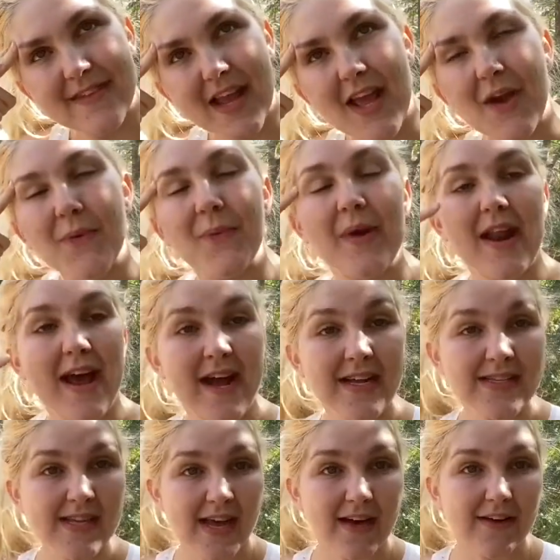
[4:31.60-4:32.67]
When I
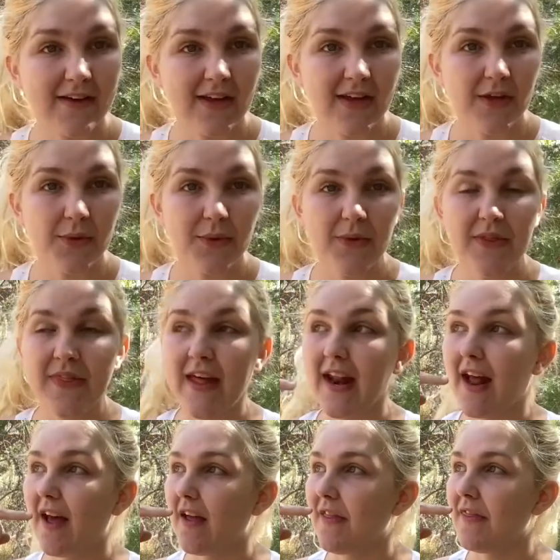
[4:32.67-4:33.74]
tell you that
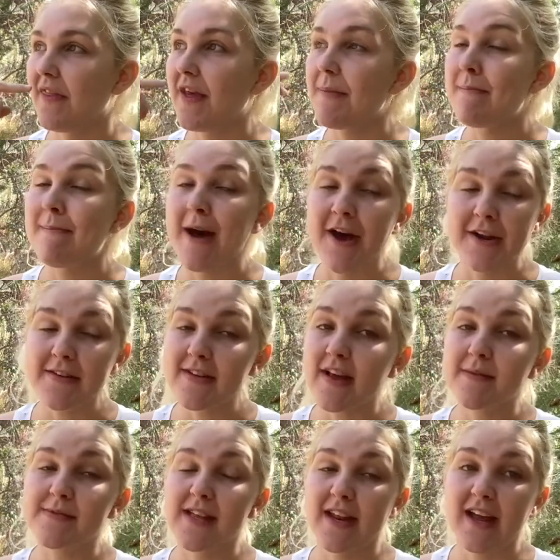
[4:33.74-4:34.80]
the amount of
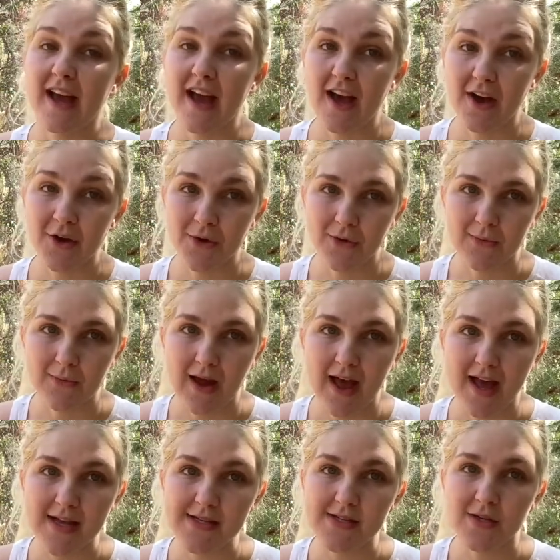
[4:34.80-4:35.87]
times that I got
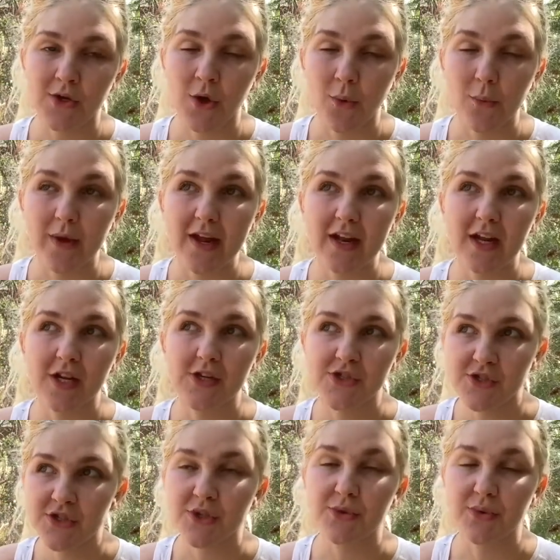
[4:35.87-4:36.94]
harassed going
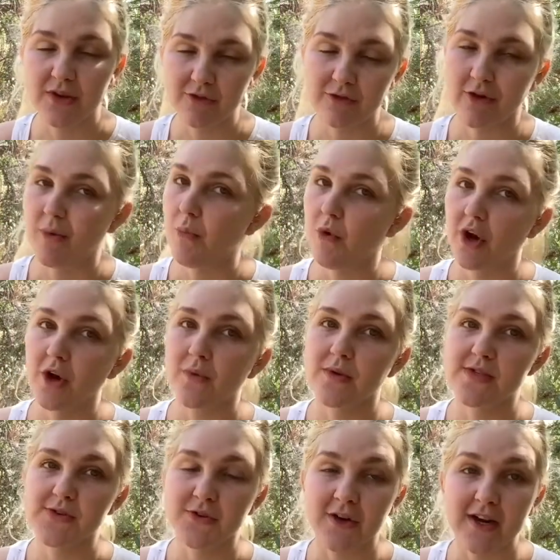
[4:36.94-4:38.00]
to and from work
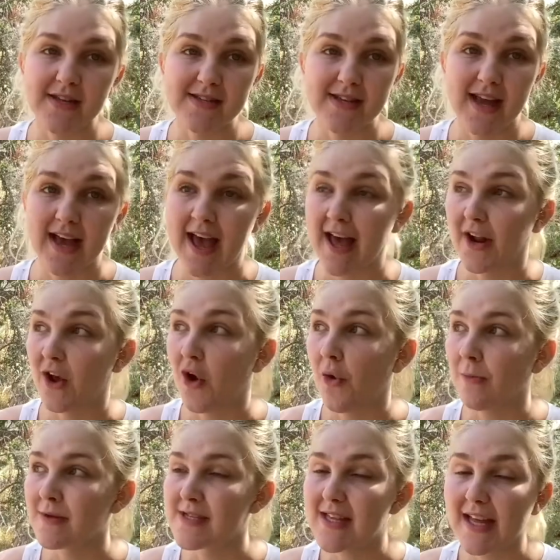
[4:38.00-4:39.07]
was crazy. I had a
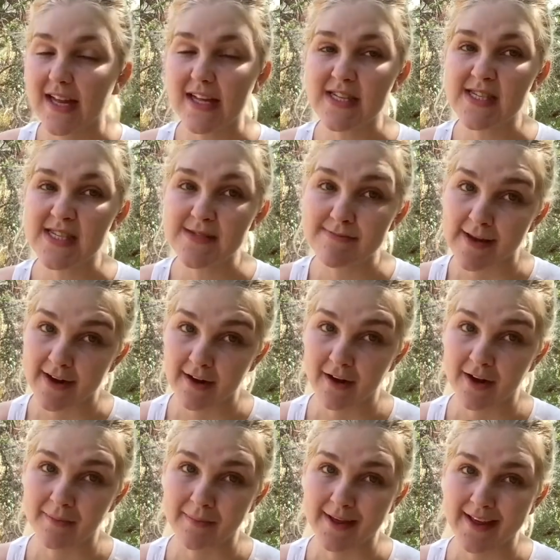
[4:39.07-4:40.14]
homeless lady spit
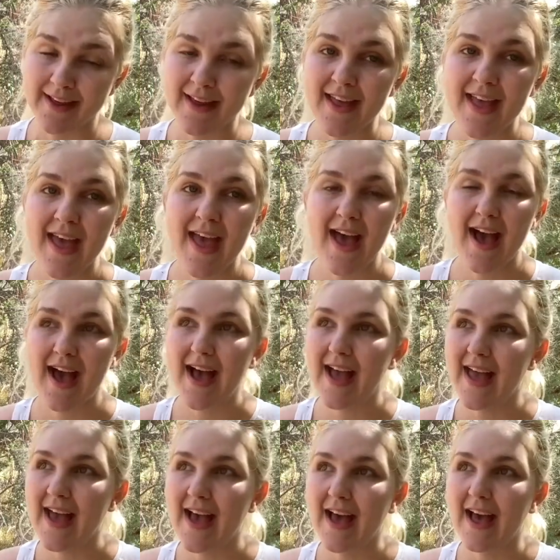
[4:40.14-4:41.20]
on me. I
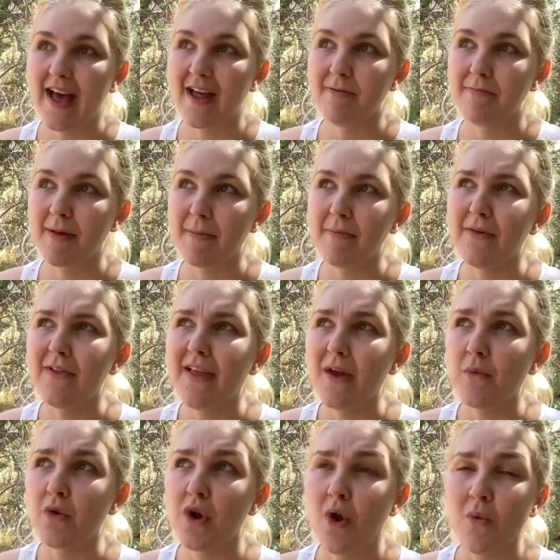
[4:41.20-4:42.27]
had people like
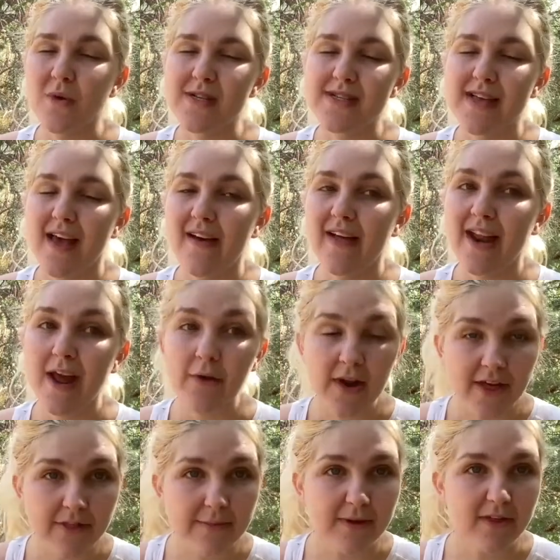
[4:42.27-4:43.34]
would always yell, and I would
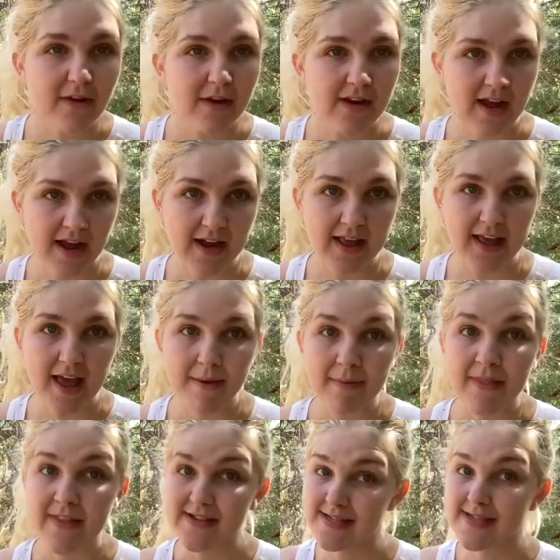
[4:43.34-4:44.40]
have to be there at 9 a.m.
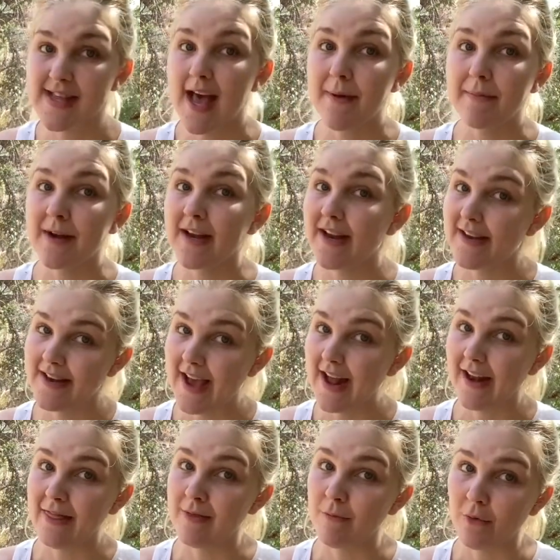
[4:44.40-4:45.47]
and this is happening at
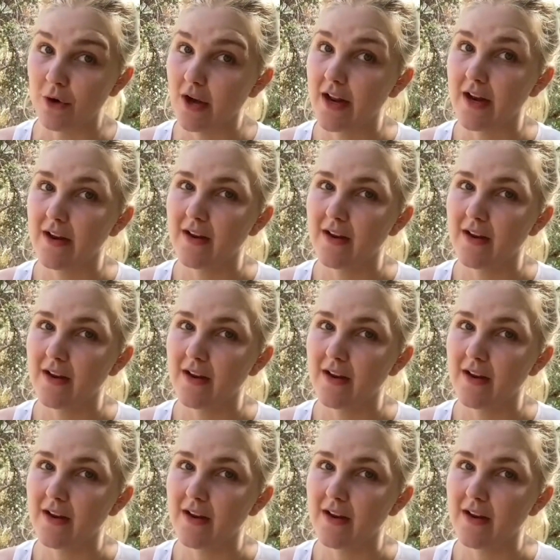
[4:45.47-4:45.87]
9 in the morning.